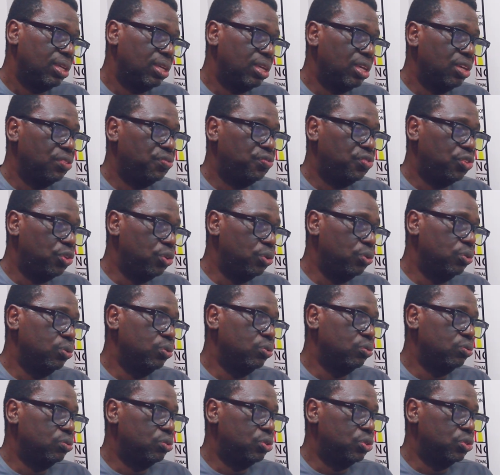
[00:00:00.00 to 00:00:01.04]
if
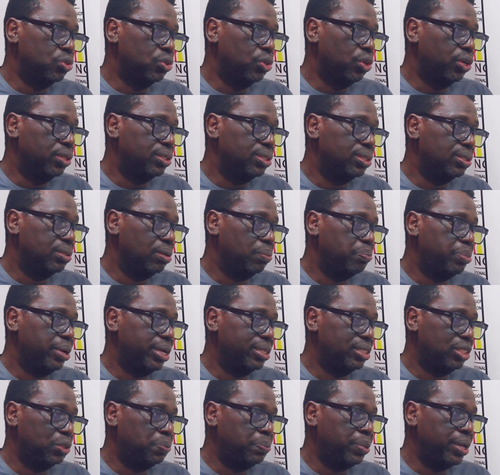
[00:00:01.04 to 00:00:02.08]
you do not
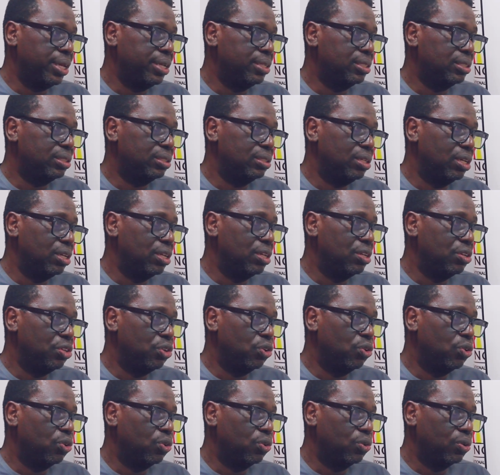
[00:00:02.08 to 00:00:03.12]
participate in
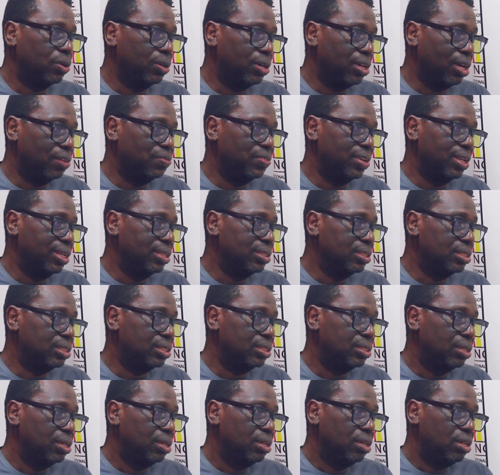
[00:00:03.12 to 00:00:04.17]
your
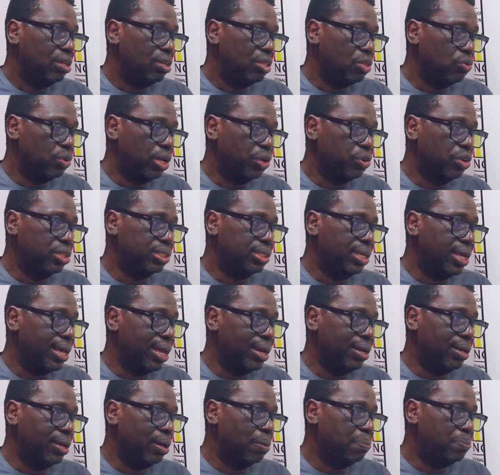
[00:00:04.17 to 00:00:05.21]
governance, you are going to
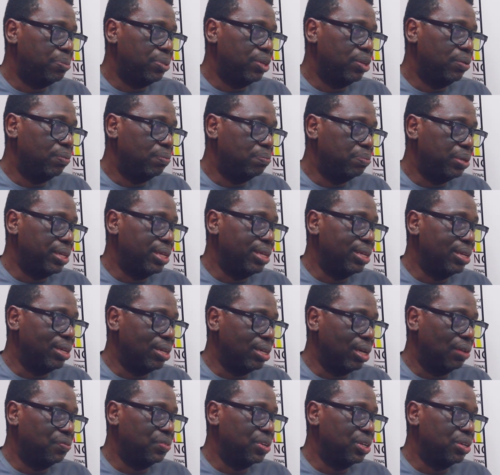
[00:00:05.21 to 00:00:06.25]
end up being
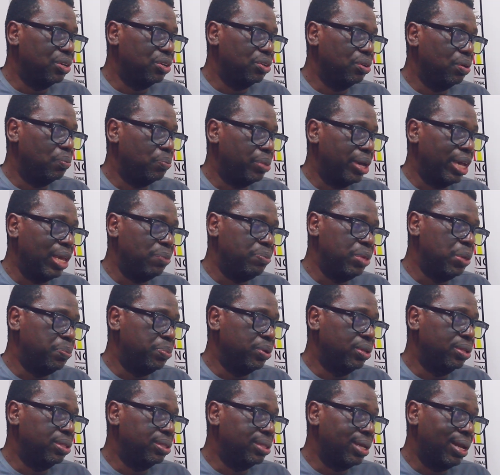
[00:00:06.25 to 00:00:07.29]
governed by
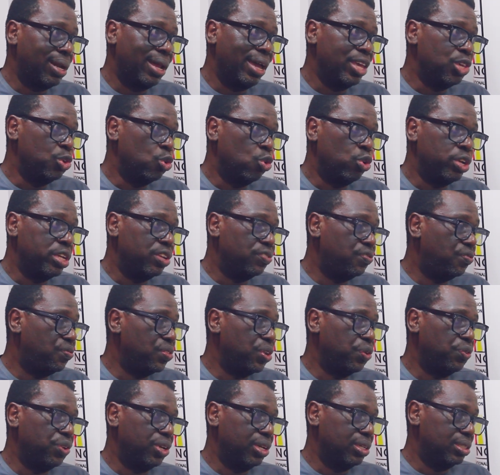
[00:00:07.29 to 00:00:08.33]
people that are your
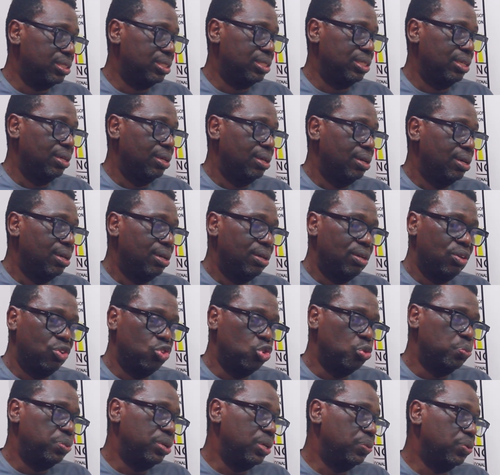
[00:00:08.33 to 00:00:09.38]
inferiors.
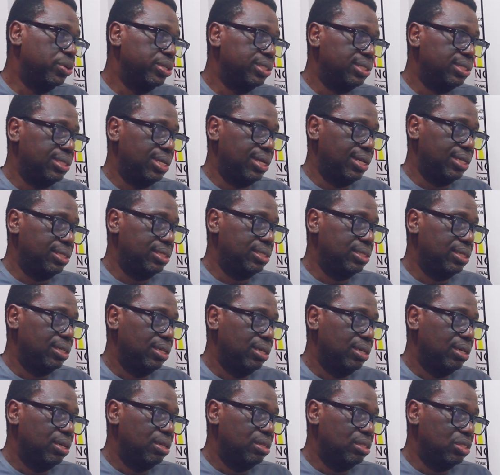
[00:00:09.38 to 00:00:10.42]
Nobody wants that.
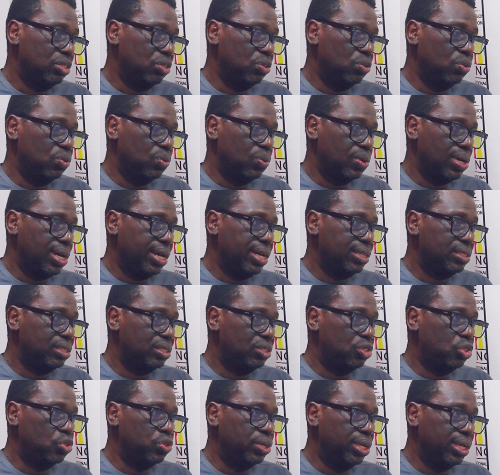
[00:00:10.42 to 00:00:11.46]
So
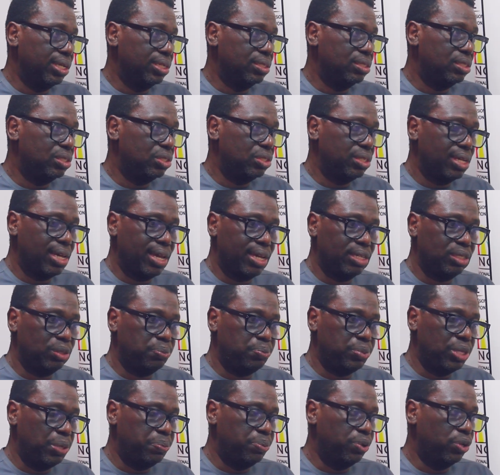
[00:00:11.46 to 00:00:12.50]
as students, as
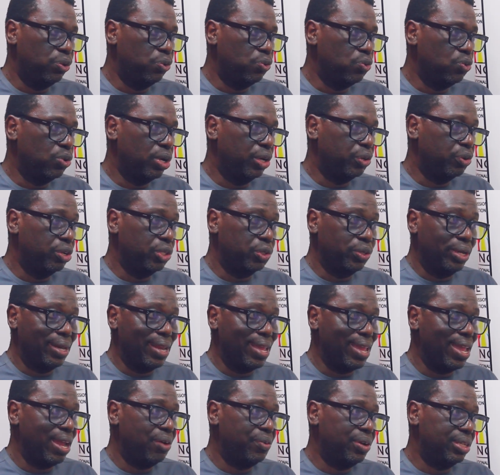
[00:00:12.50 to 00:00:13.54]
people who are going to
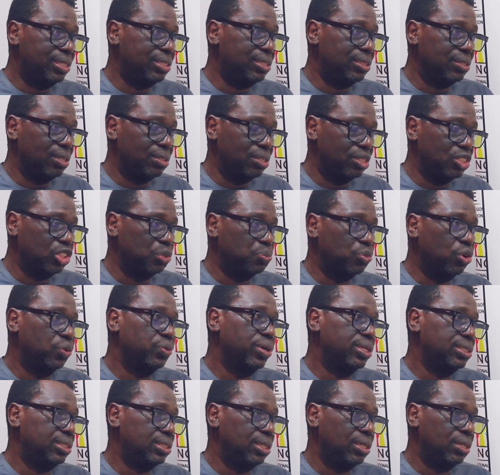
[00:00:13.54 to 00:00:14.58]
inherit this
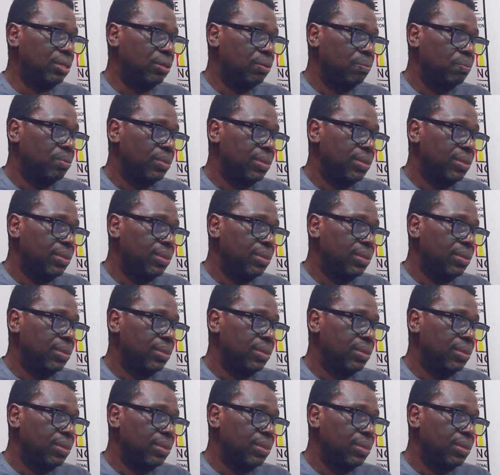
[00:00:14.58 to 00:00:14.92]
democracy,